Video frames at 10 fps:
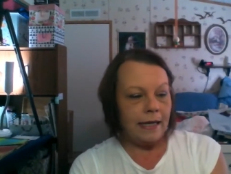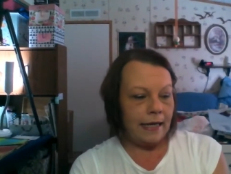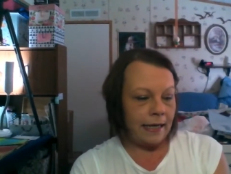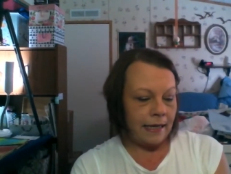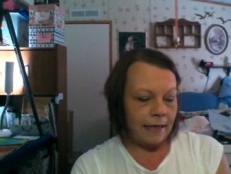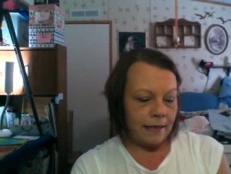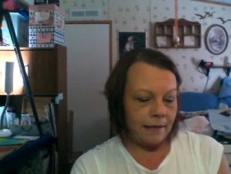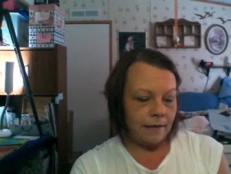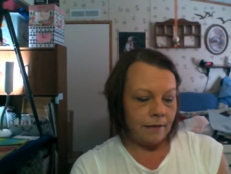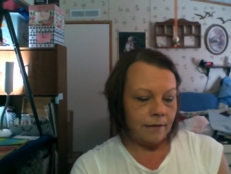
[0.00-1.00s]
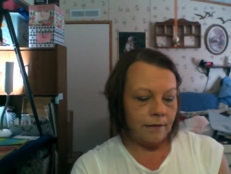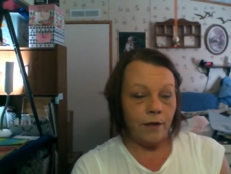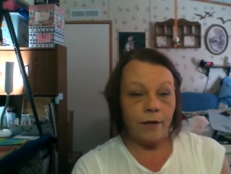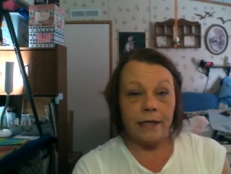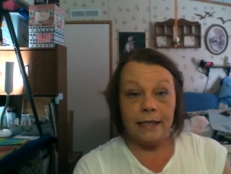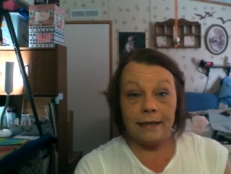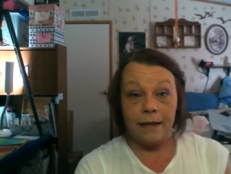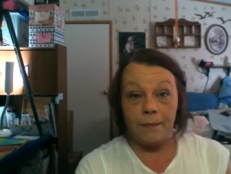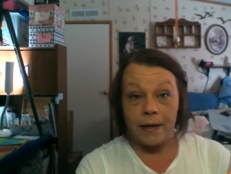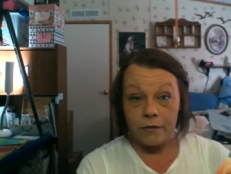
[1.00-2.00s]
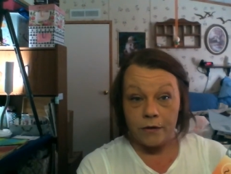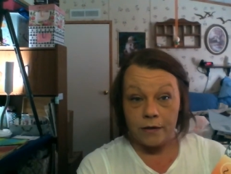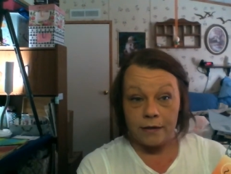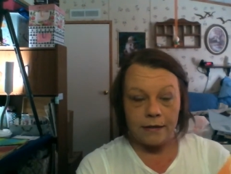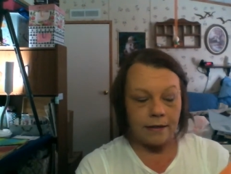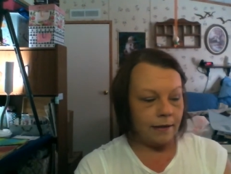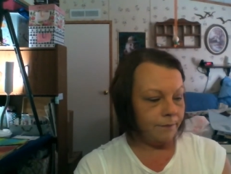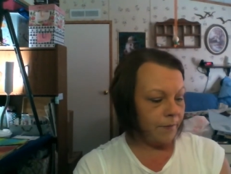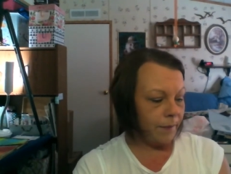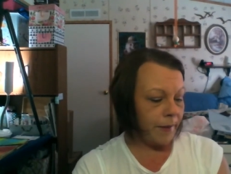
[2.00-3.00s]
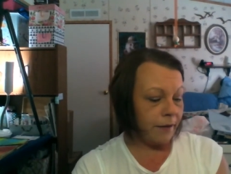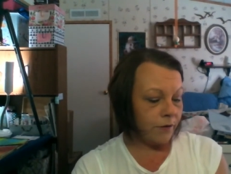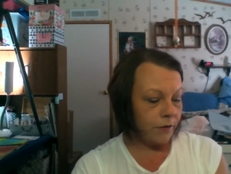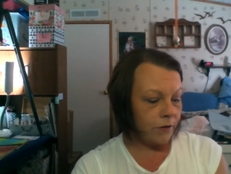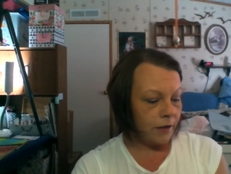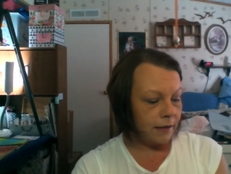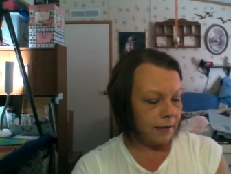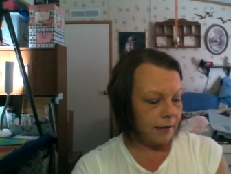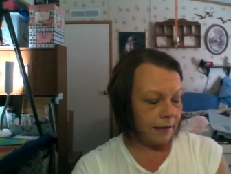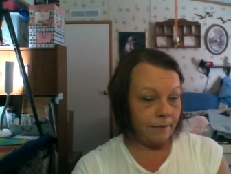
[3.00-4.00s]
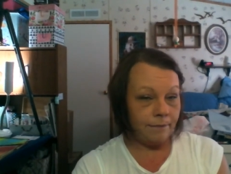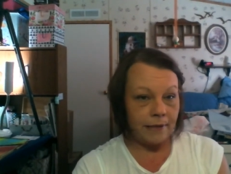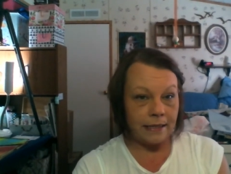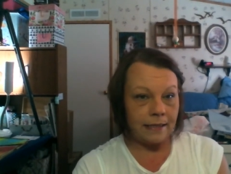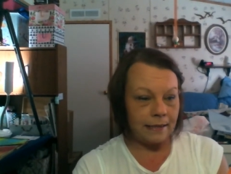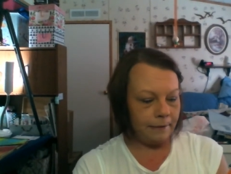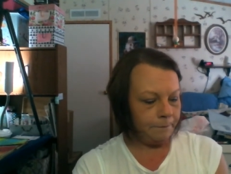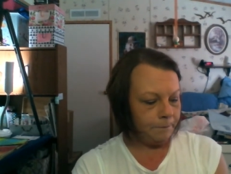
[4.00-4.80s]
And no, I take that back, Johnson City. The Michael's in Johnson City, Tennessee.